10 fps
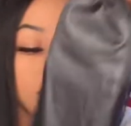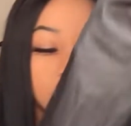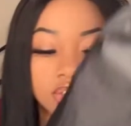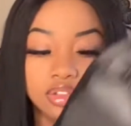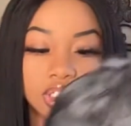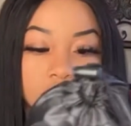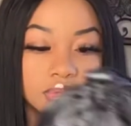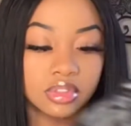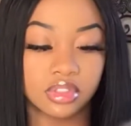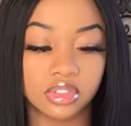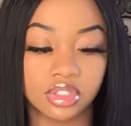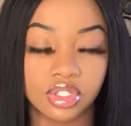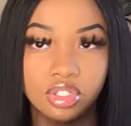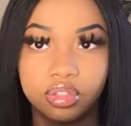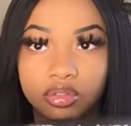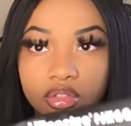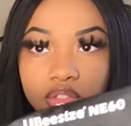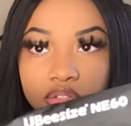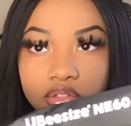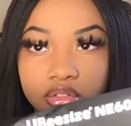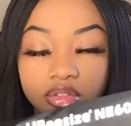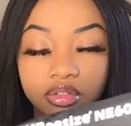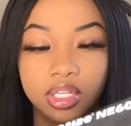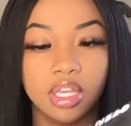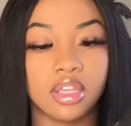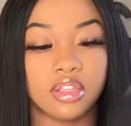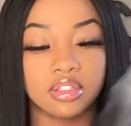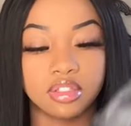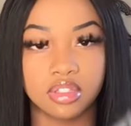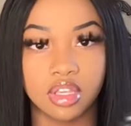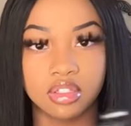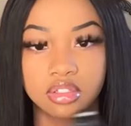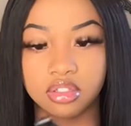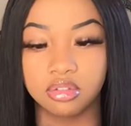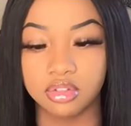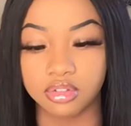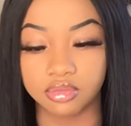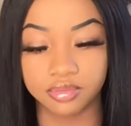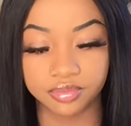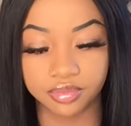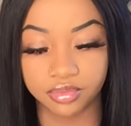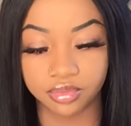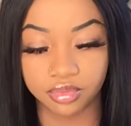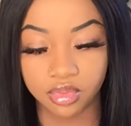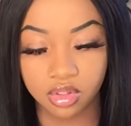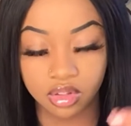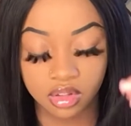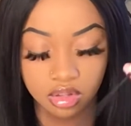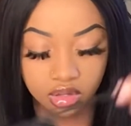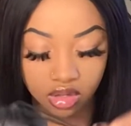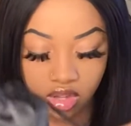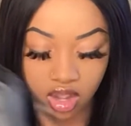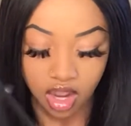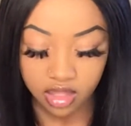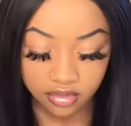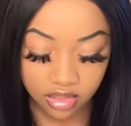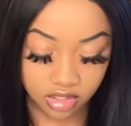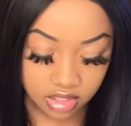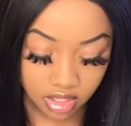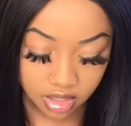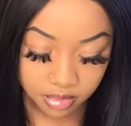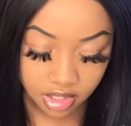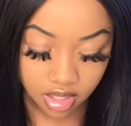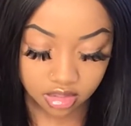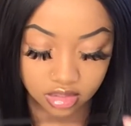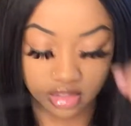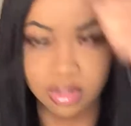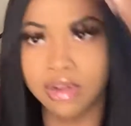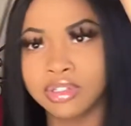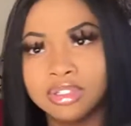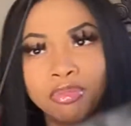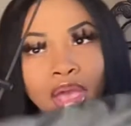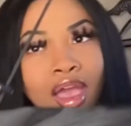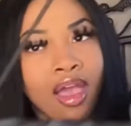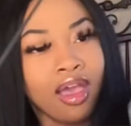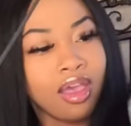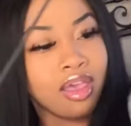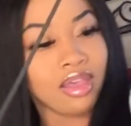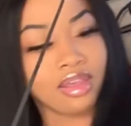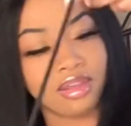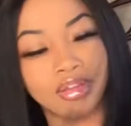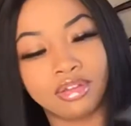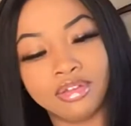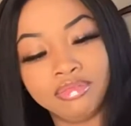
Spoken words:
So it comes in this cute little case. This case is so cute. I love things that come in cases. Oh, it's a bag.